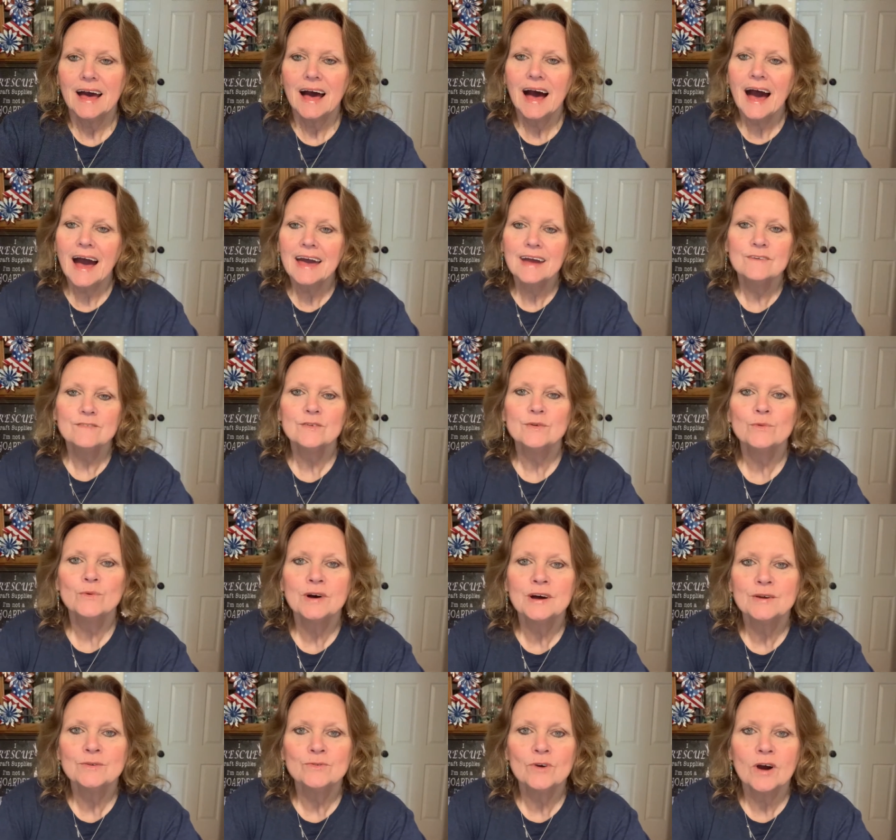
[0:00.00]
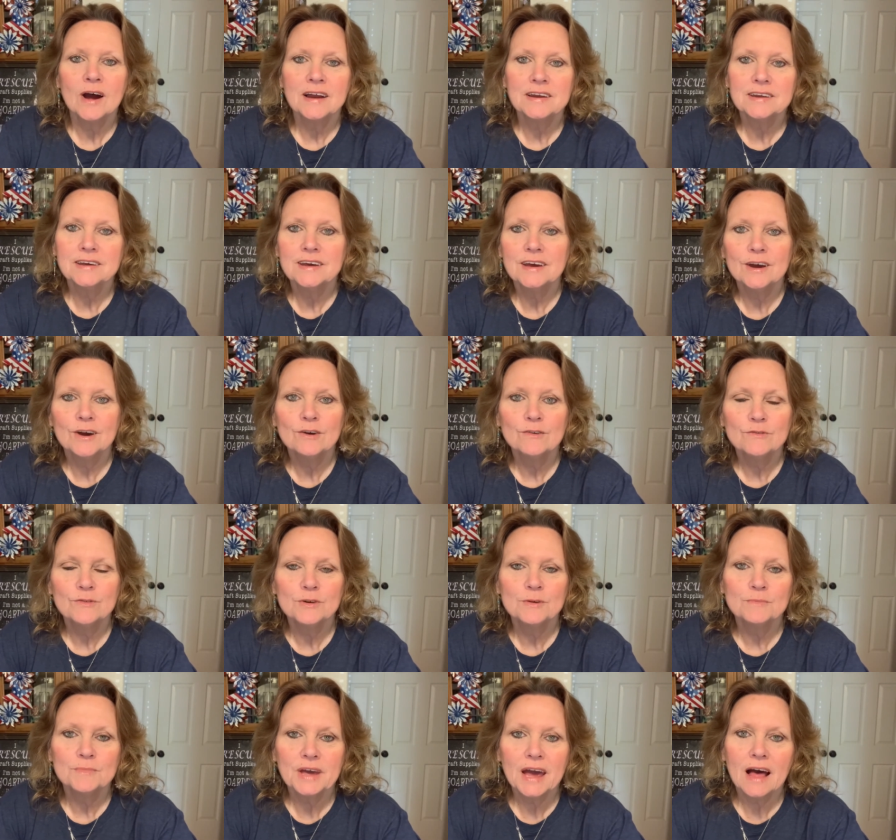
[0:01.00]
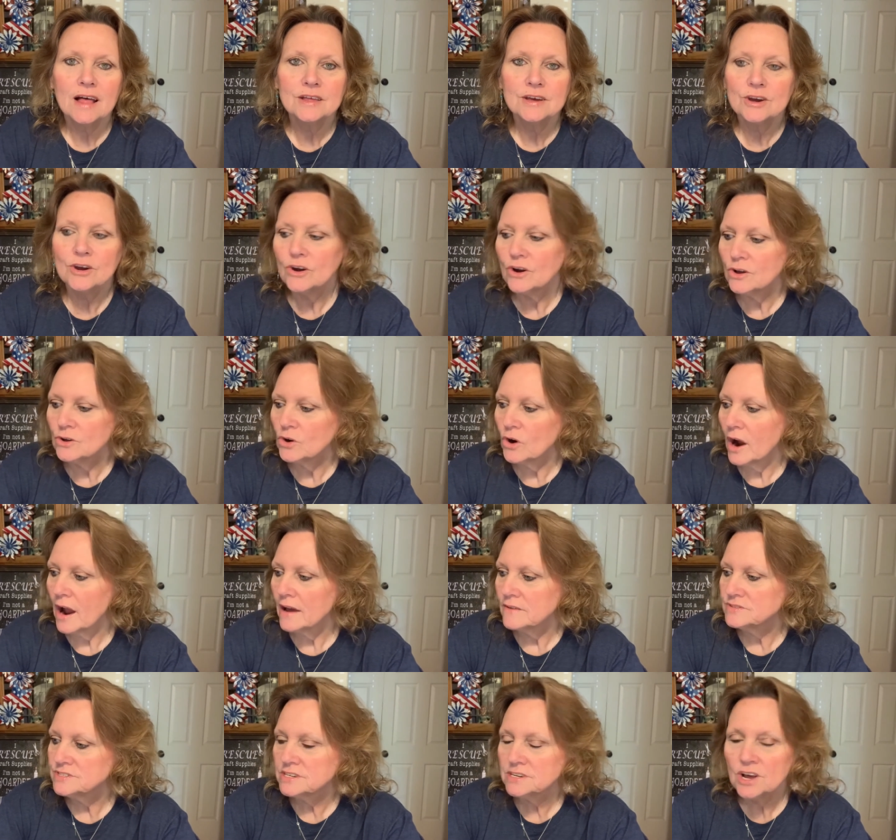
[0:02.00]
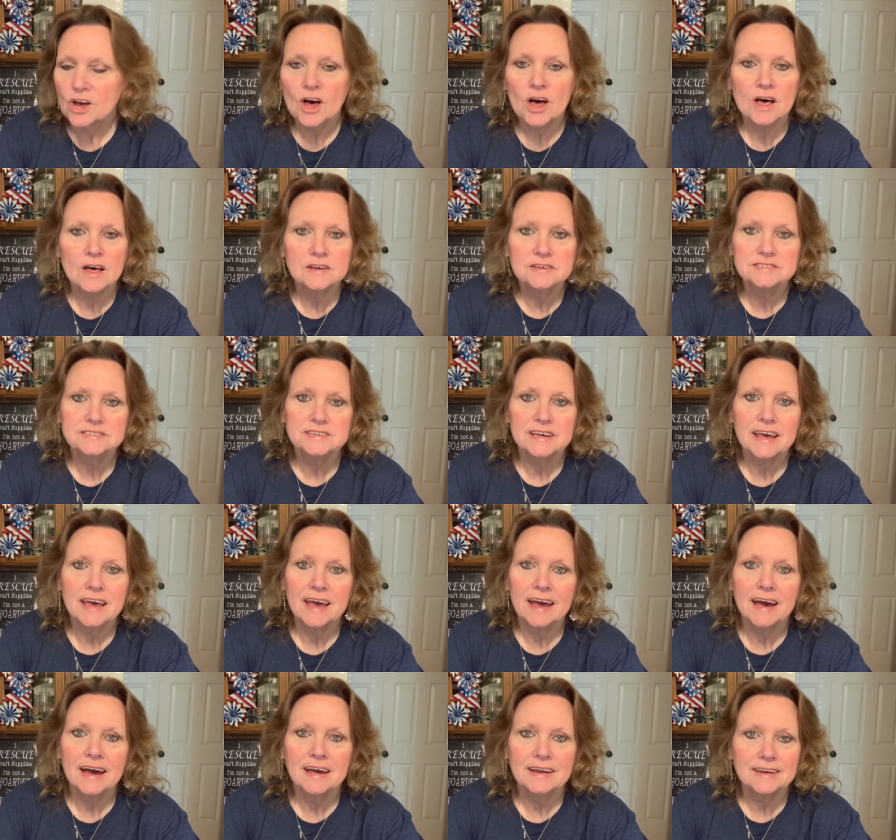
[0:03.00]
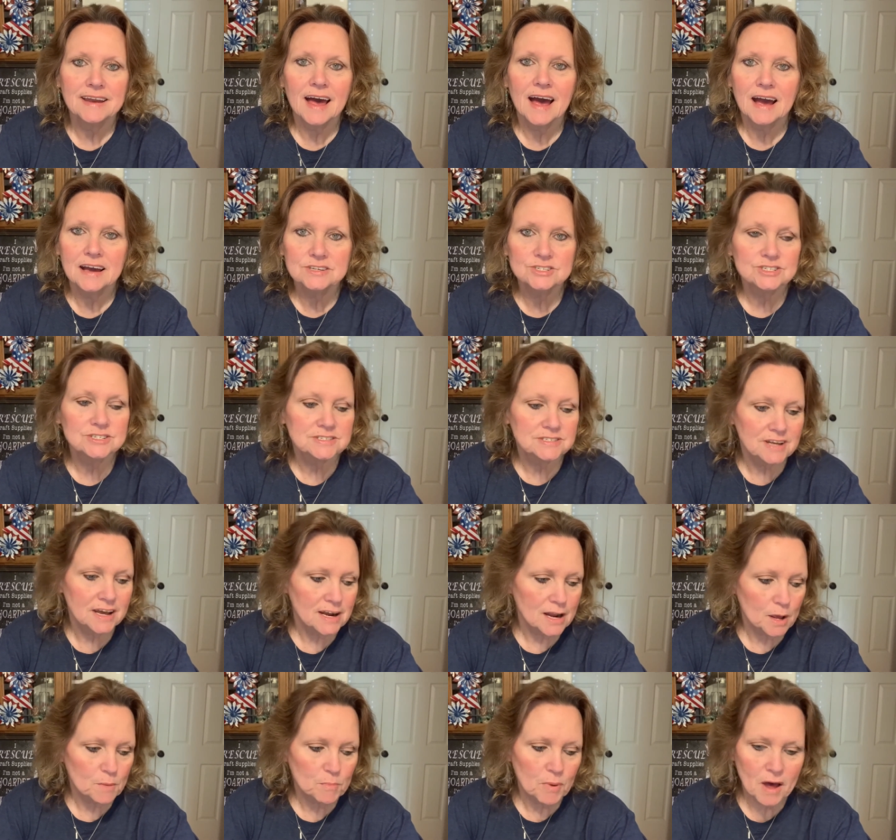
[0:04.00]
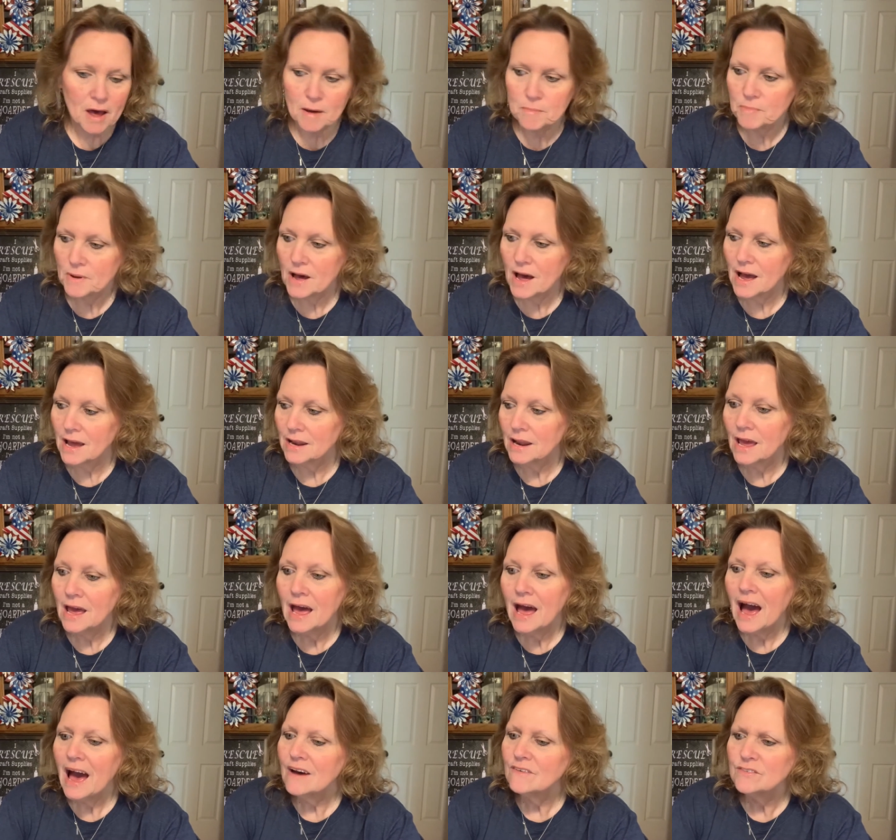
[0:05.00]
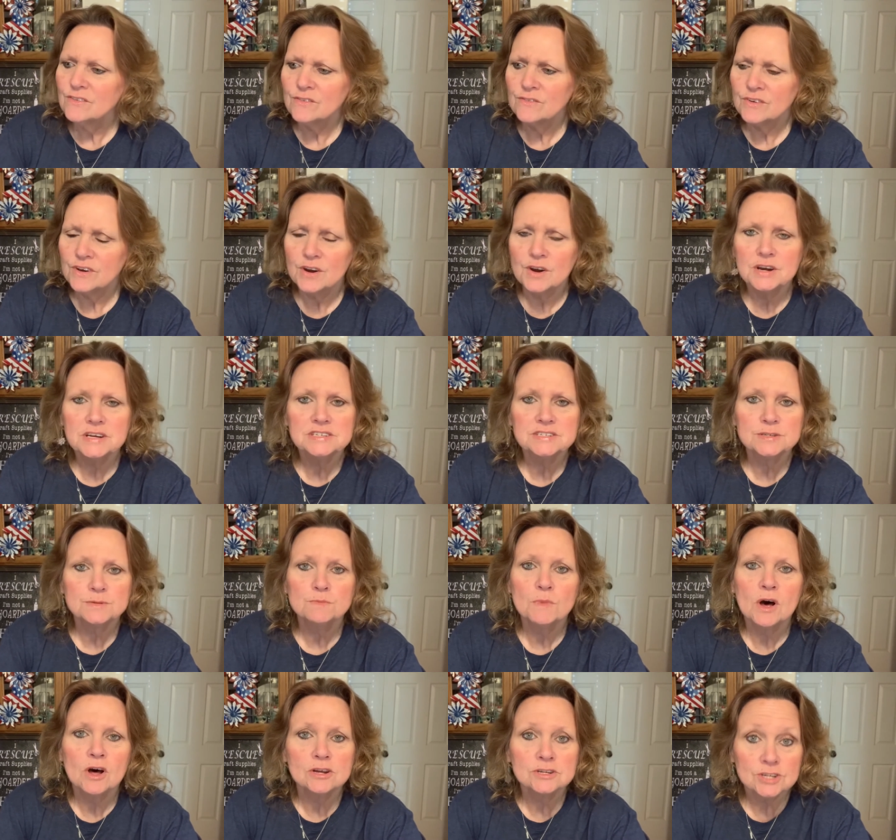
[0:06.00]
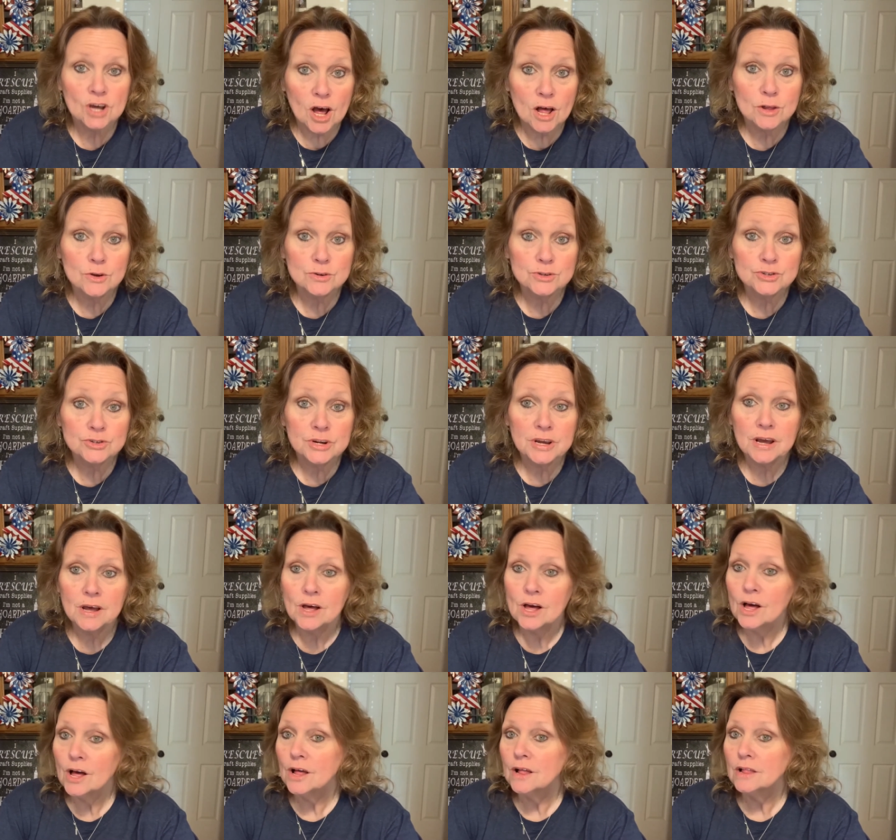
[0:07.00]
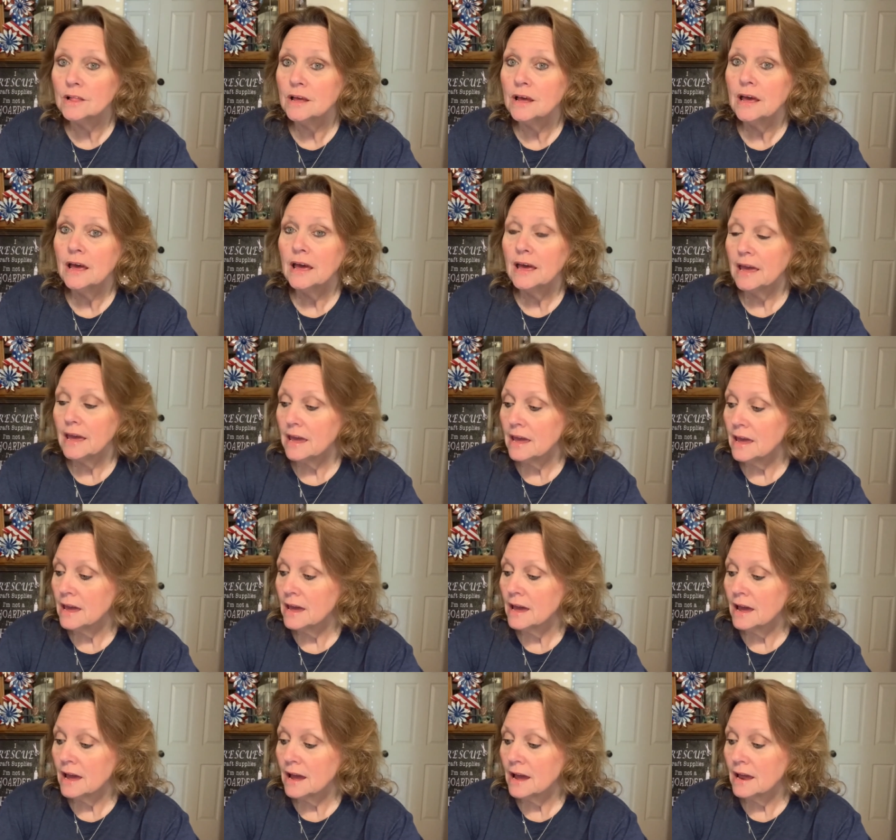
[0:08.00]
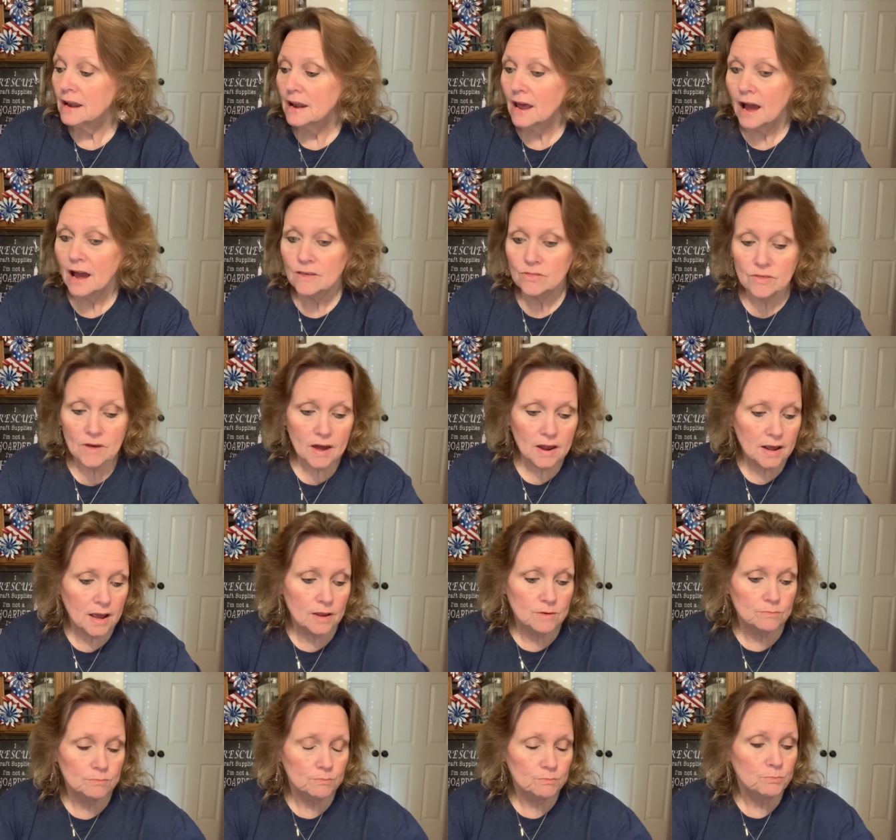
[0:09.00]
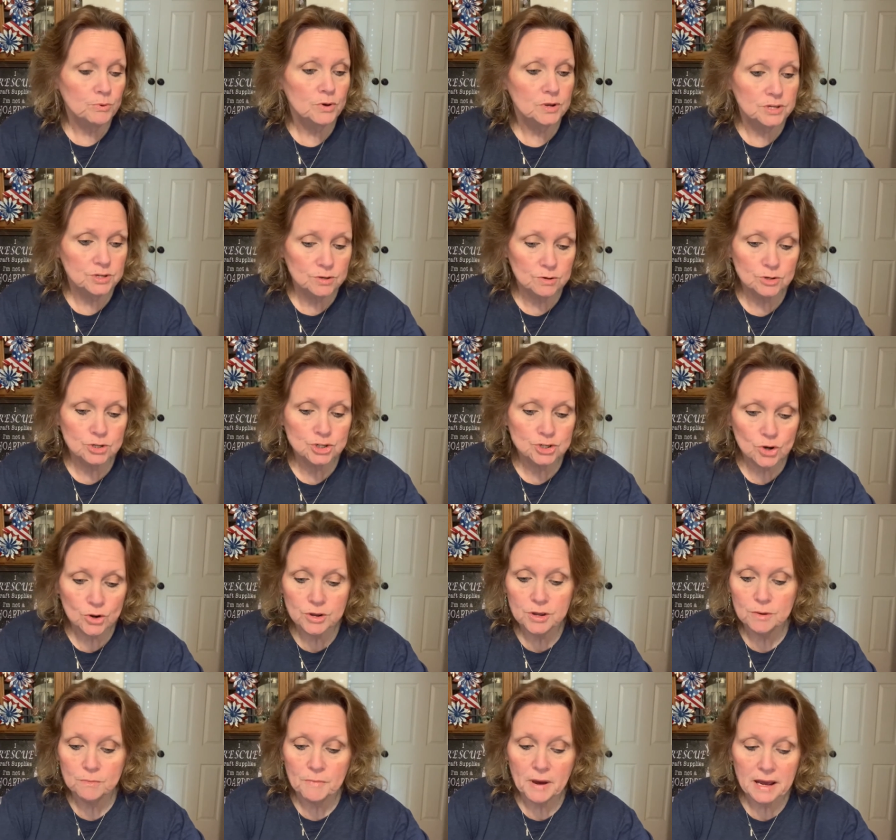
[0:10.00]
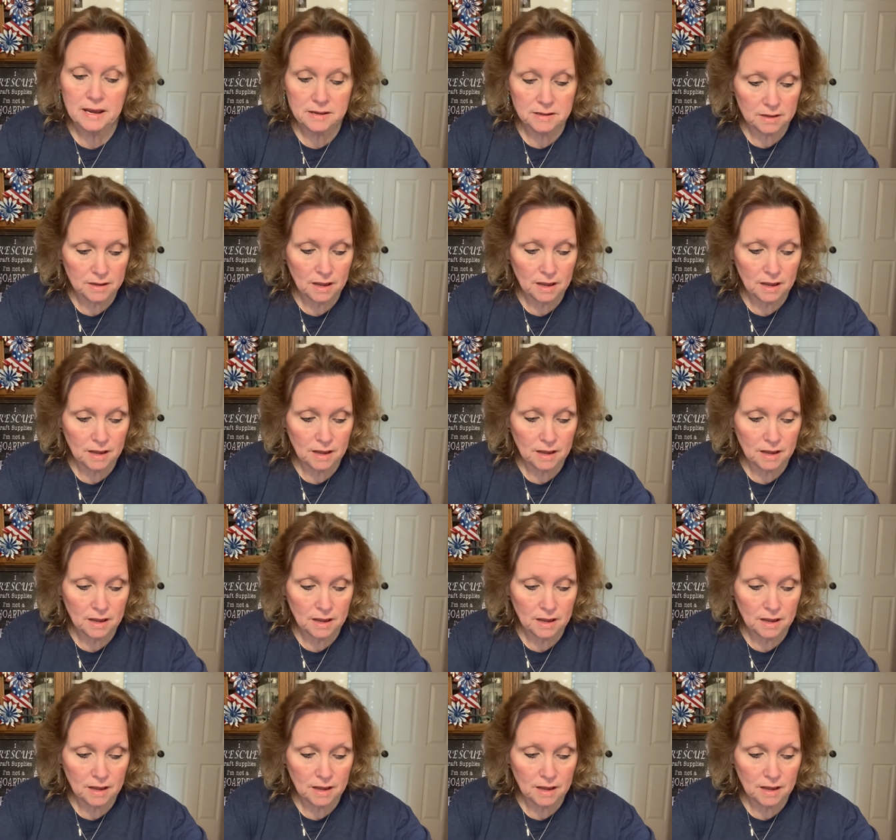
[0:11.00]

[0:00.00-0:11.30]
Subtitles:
Hi everyone, Rhonda here from Cali Girl Crafts and Hauls, and I just thought I'd pop on. I have a very small Dollar Tree haul, and I thought I'd show you my